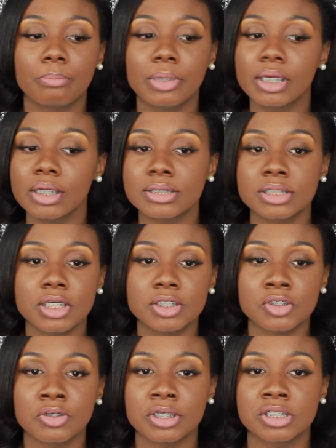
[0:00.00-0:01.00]
Being a
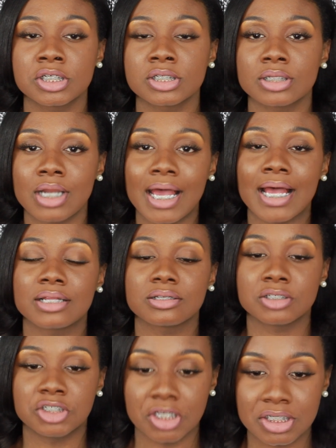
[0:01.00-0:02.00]
teacher is just not
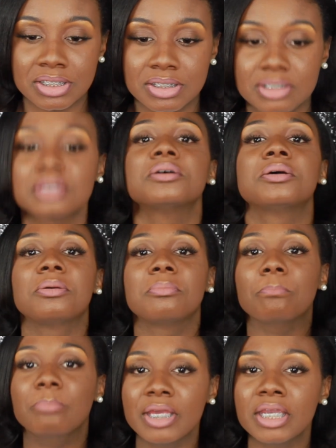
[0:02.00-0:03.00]
just
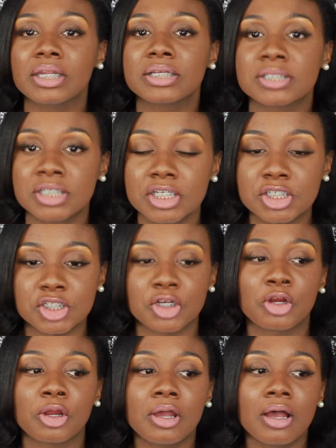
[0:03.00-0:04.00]
being a teacher.